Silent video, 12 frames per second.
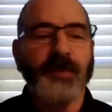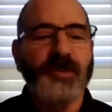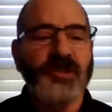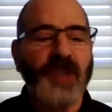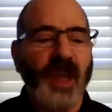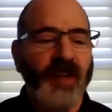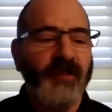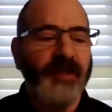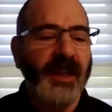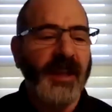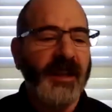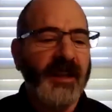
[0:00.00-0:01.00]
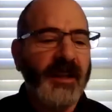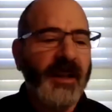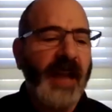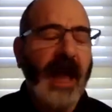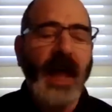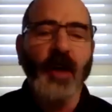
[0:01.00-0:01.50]
solving
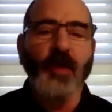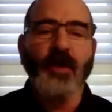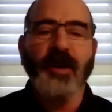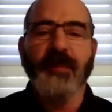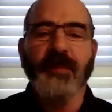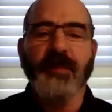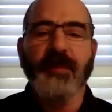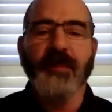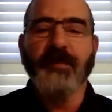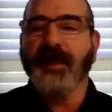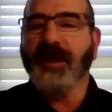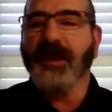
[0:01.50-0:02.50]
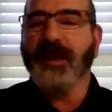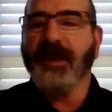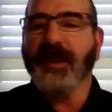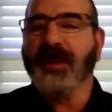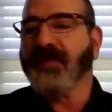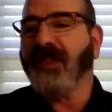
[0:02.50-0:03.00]
algorithm
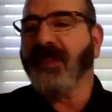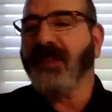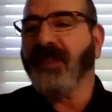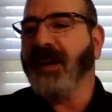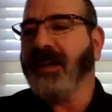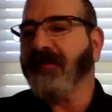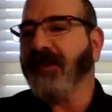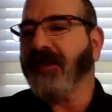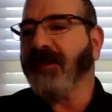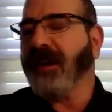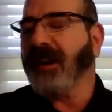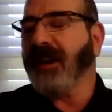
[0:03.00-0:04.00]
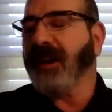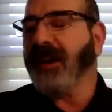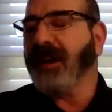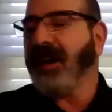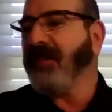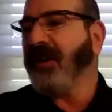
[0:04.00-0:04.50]
is very different. And I found
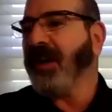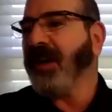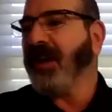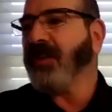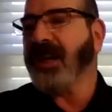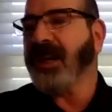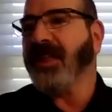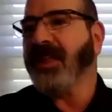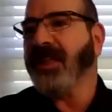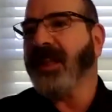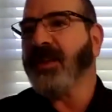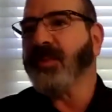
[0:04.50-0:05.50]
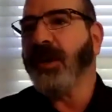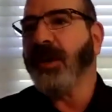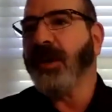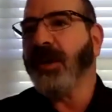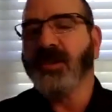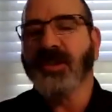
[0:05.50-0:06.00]
it very interesting. And I think at this
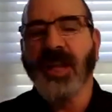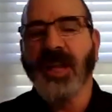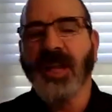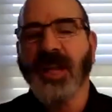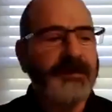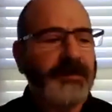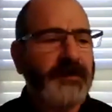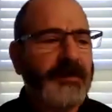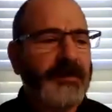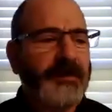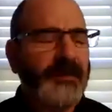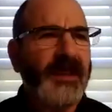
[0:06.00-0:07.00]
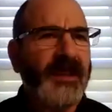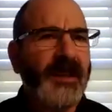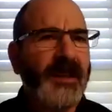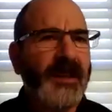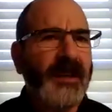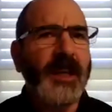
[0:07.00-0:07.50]
point, as you said,
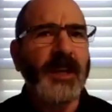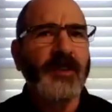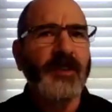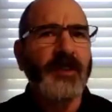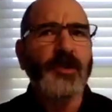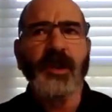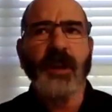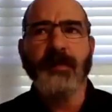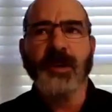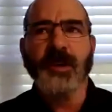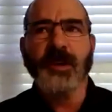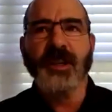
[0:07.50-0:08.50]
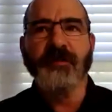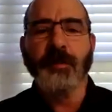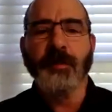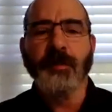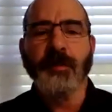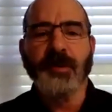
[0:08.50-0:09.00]
it gives you a much
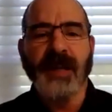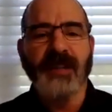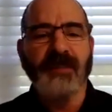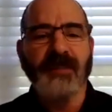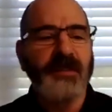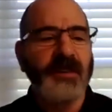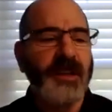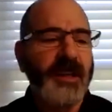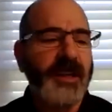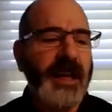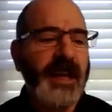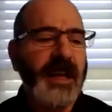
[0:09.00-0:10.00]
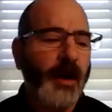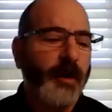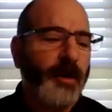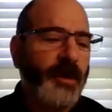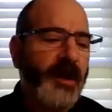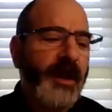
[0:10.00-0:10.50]
different perspective in
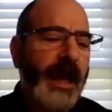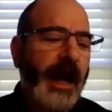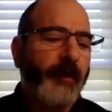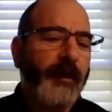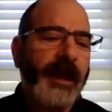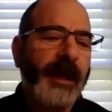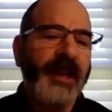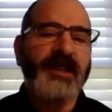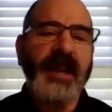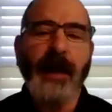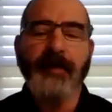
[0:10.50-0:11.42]
how medicine